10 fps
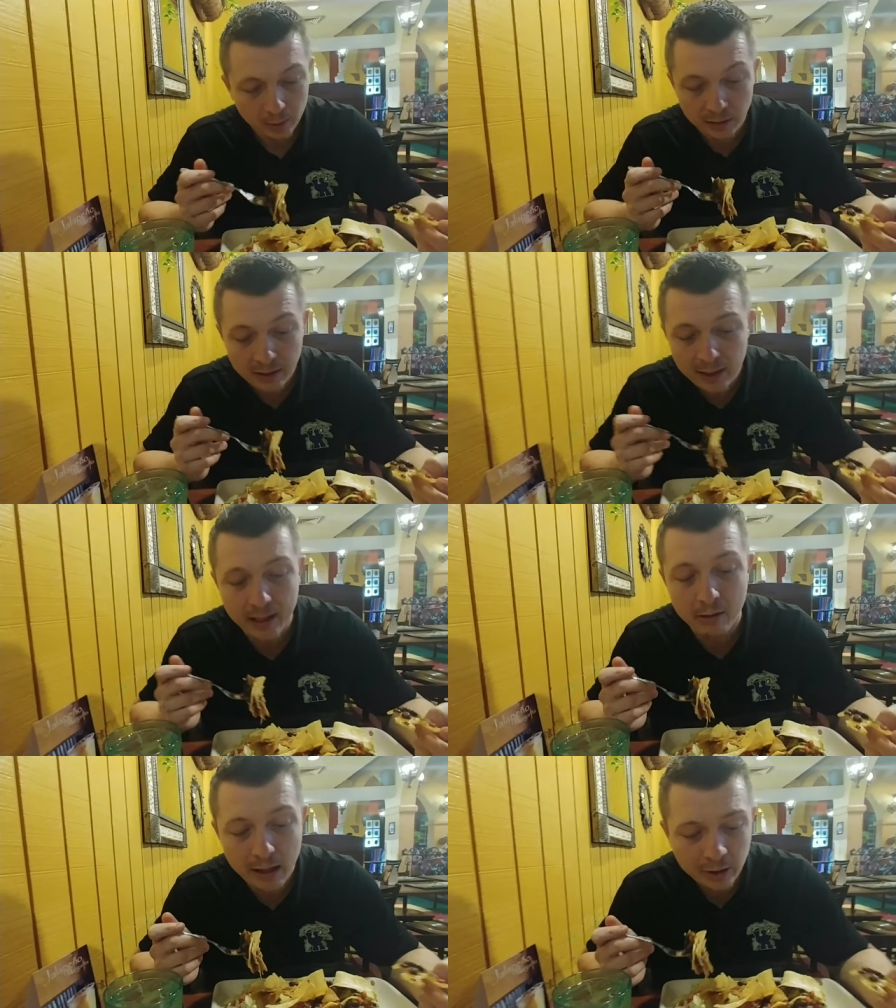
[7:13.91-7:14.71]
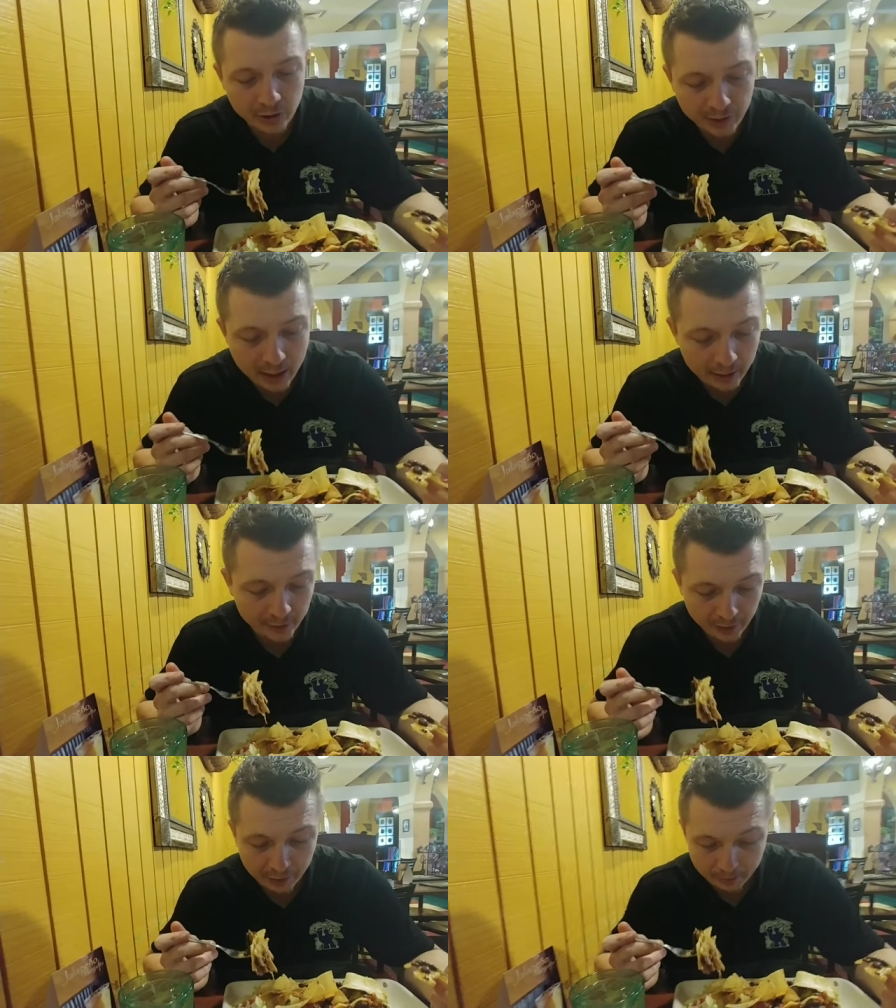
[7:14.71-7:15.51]
But I like how I just got it,
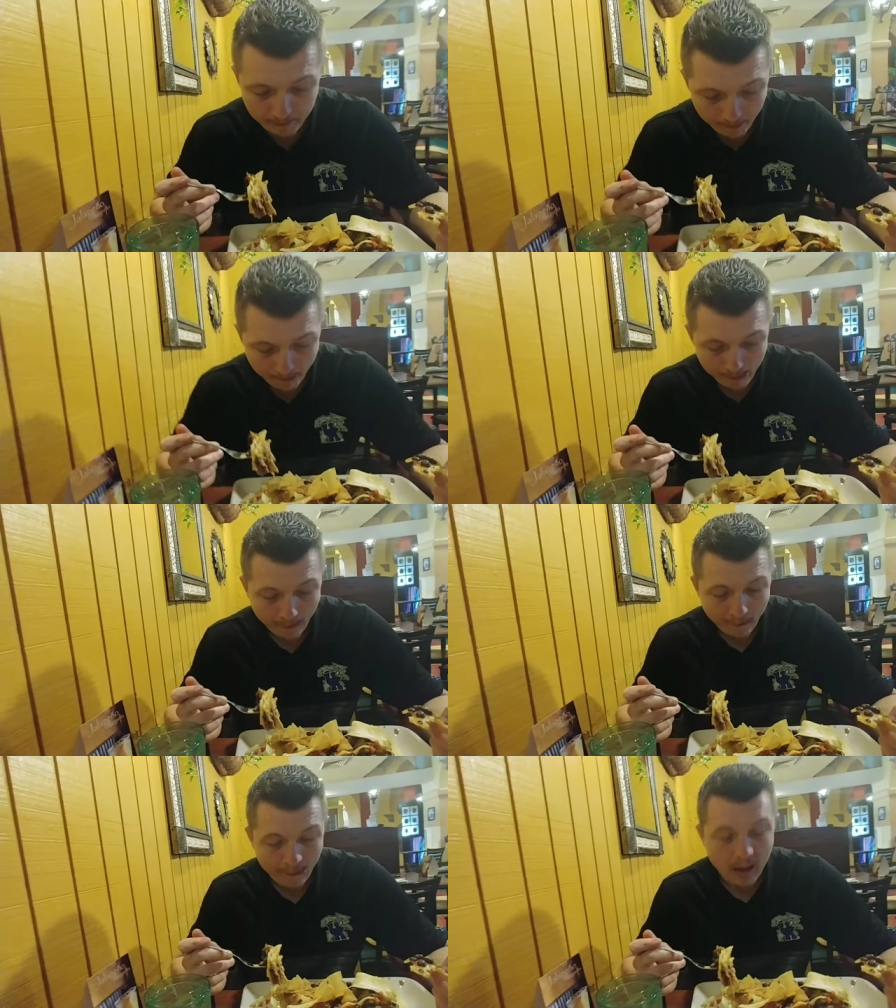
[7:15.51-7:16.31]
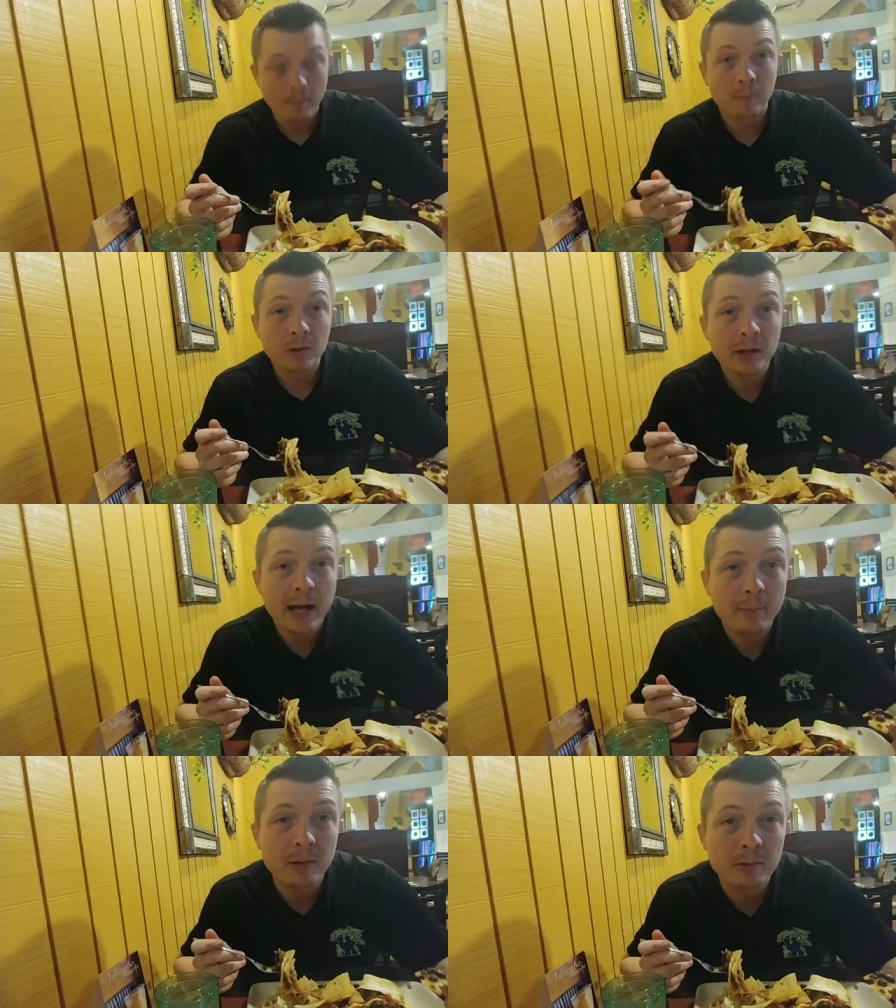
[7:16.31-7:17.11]
so I'm really
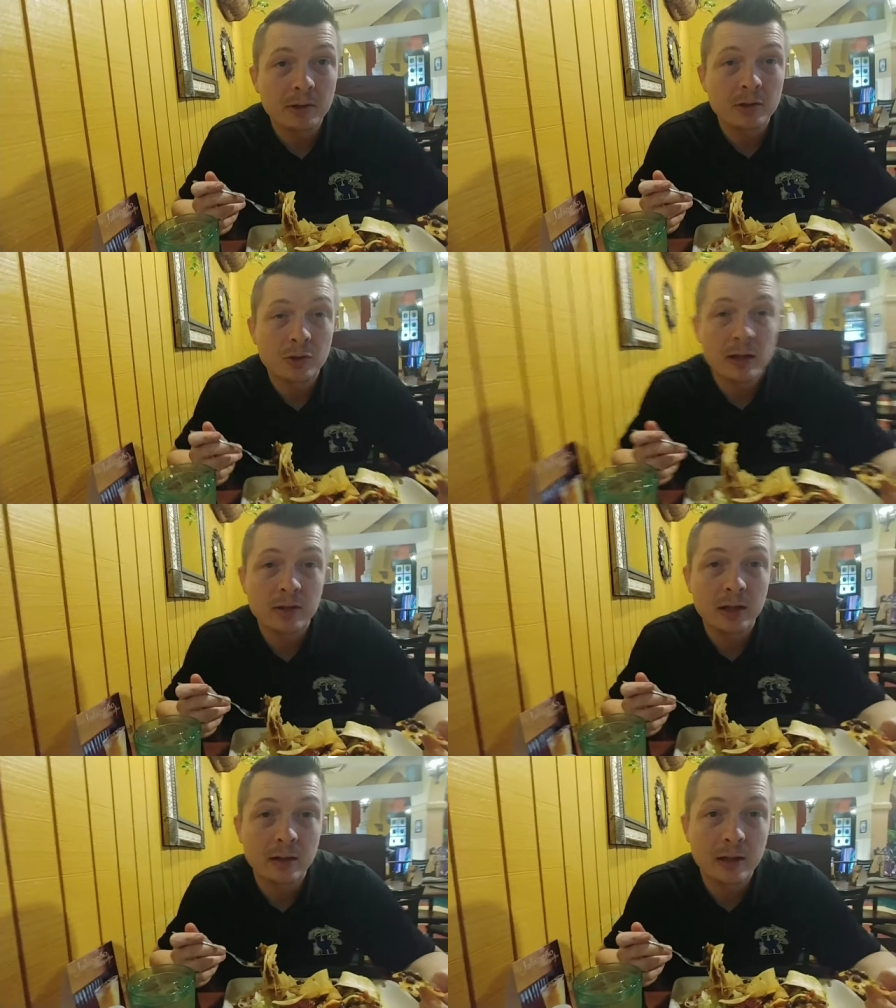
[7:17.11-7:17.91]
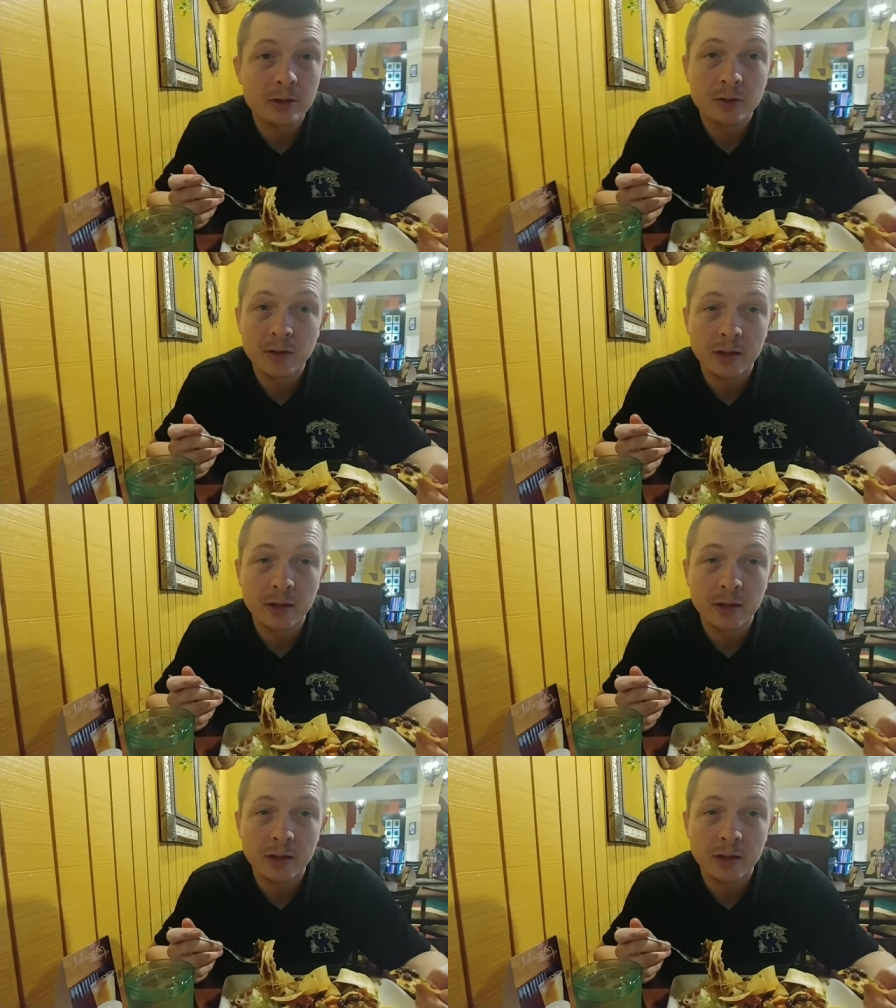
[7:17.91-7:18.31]
happy with this trash can nachos.